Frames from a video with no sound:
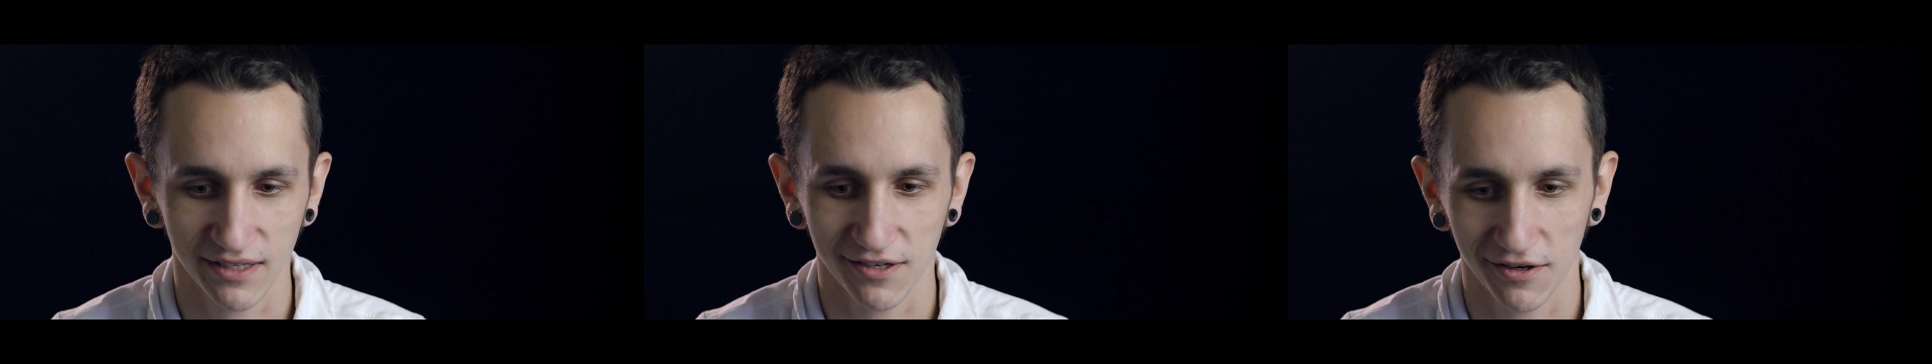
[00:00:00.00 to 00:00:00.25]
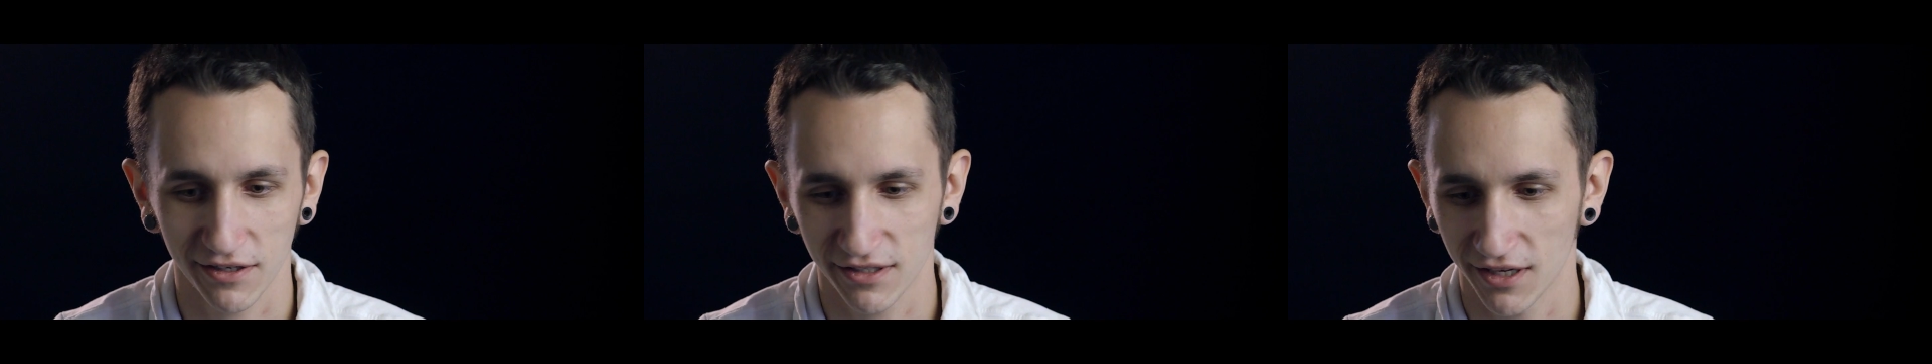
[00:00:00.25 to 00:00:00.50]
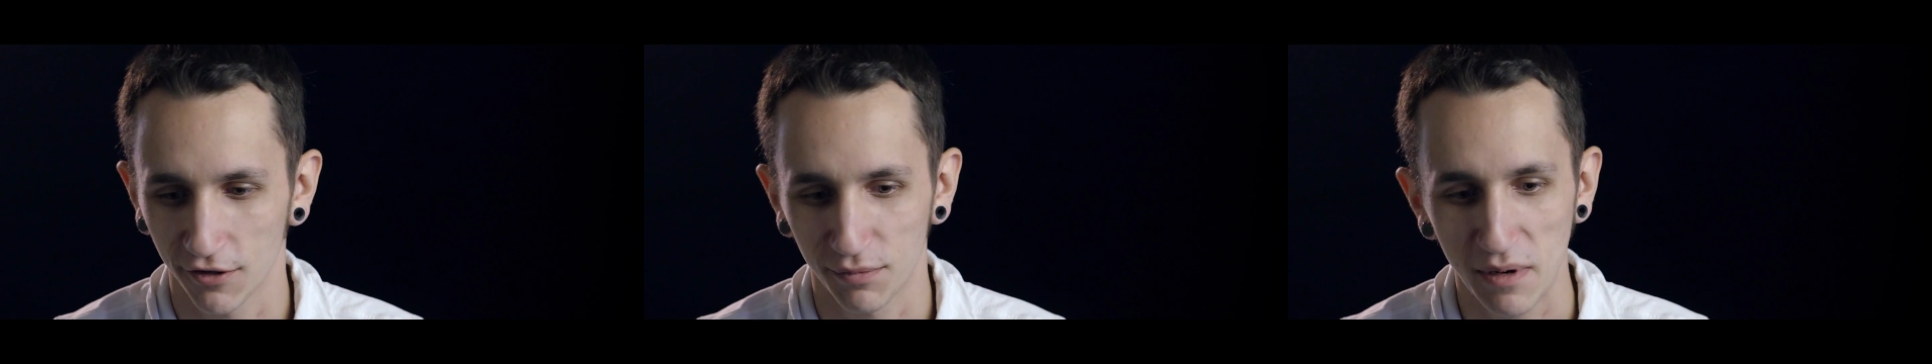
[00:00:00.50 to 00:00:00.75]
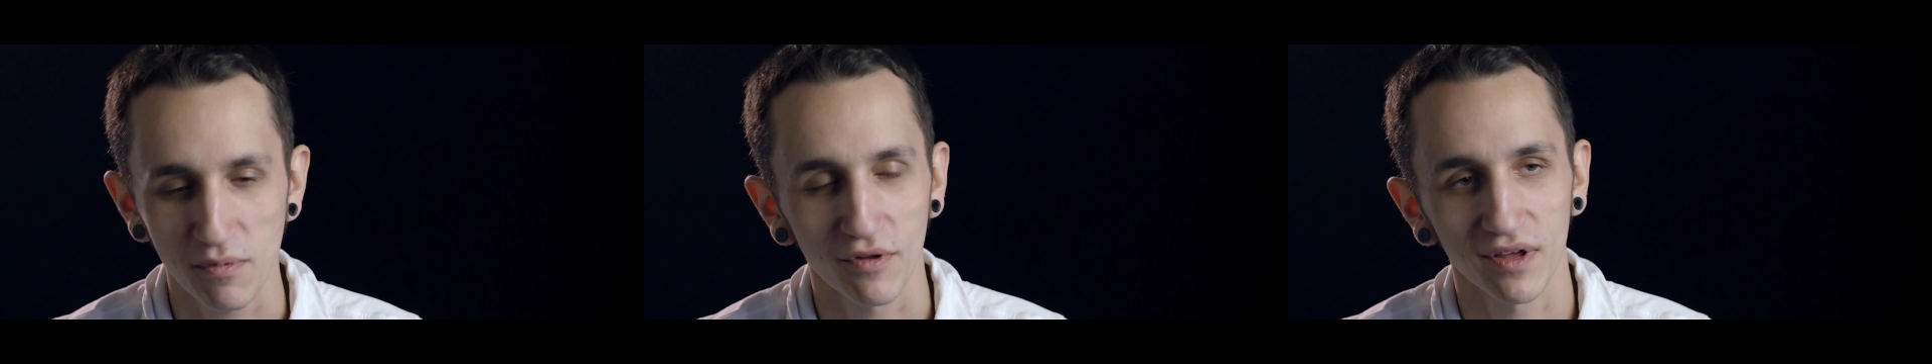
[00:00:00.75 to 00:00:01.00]
started telling
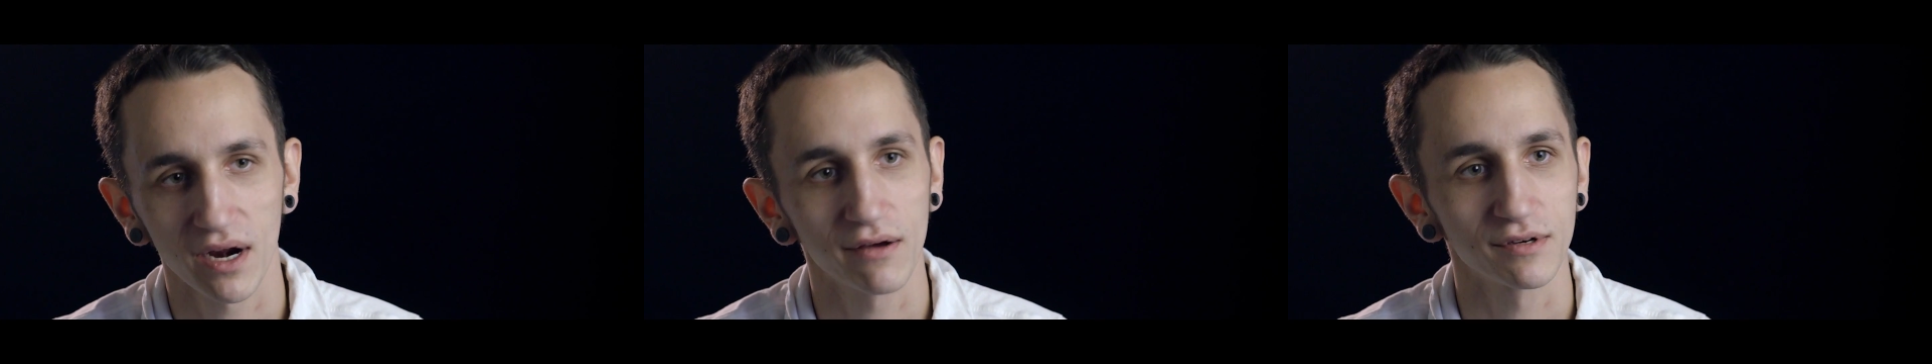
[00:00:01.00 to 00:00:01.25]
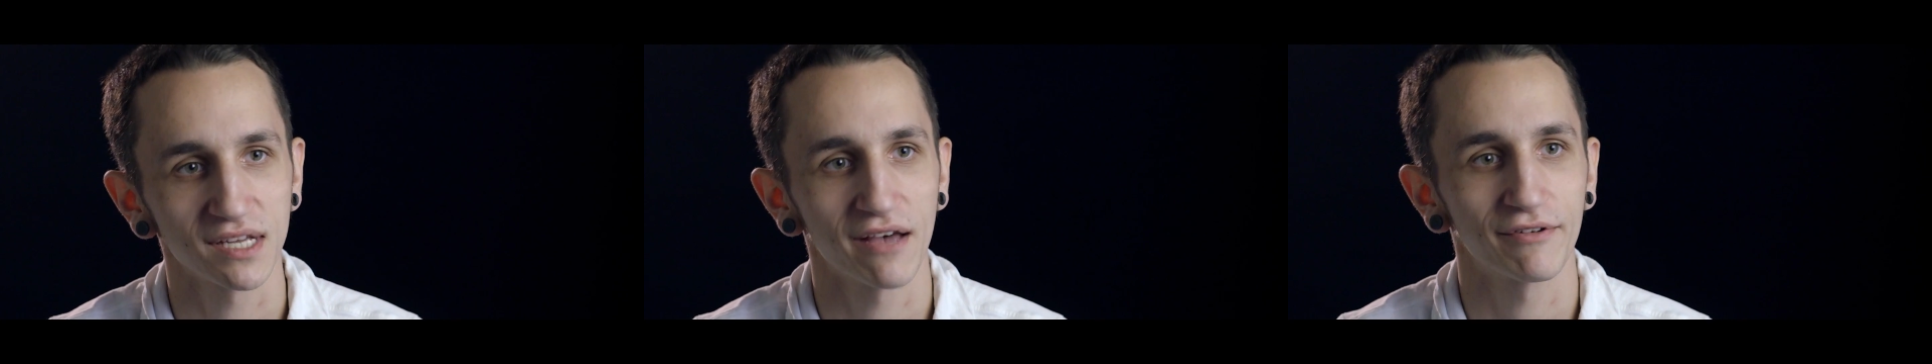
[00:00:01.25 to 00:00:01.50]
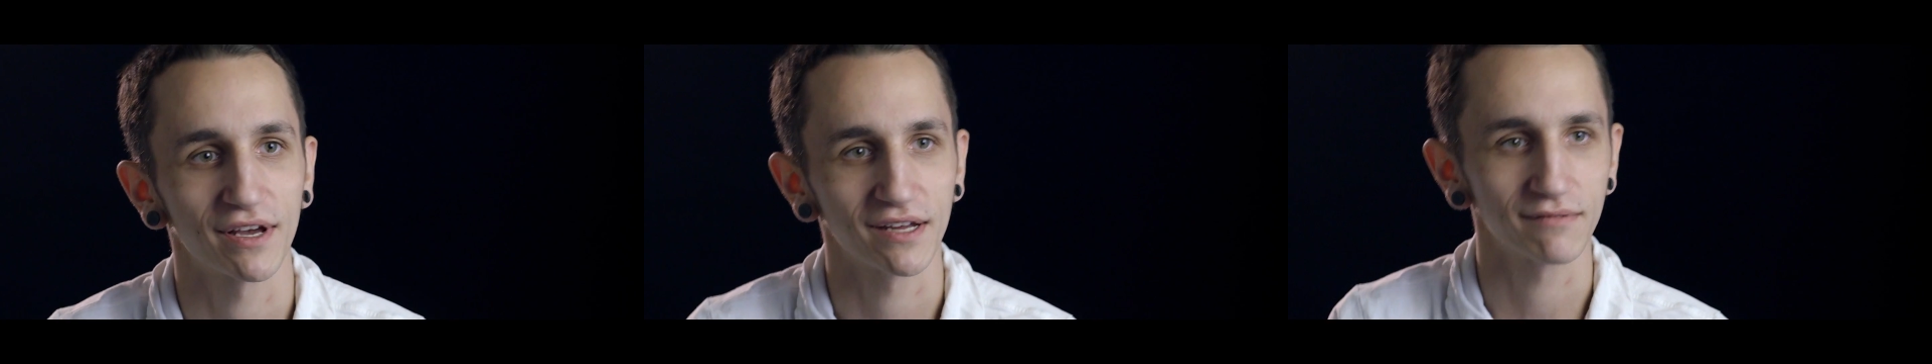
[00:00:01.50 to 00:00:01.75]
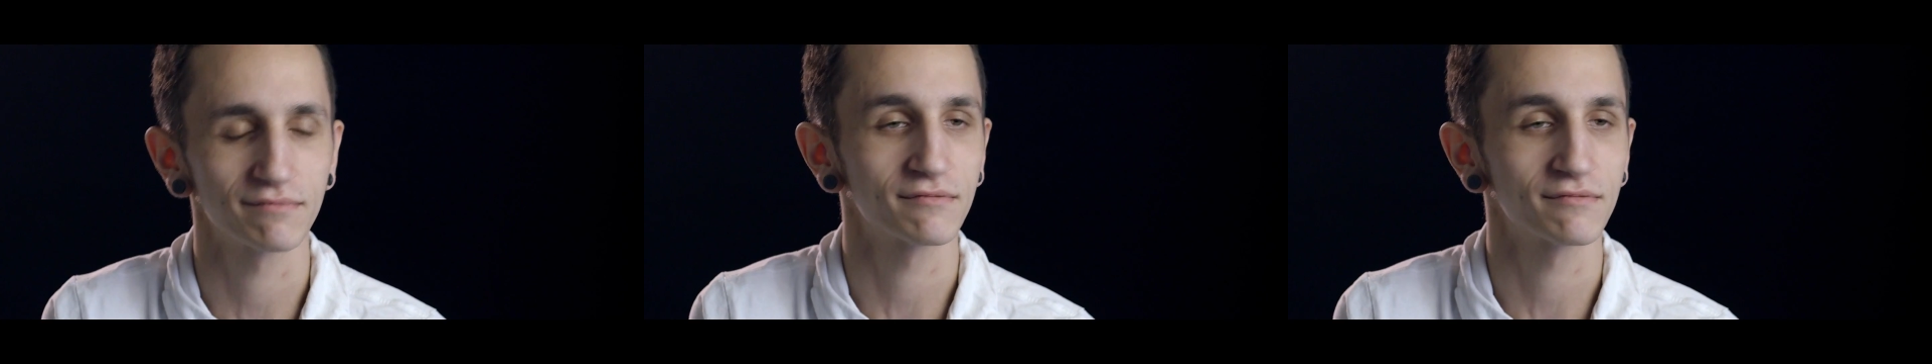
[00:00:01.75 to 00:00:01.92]
people that I was having a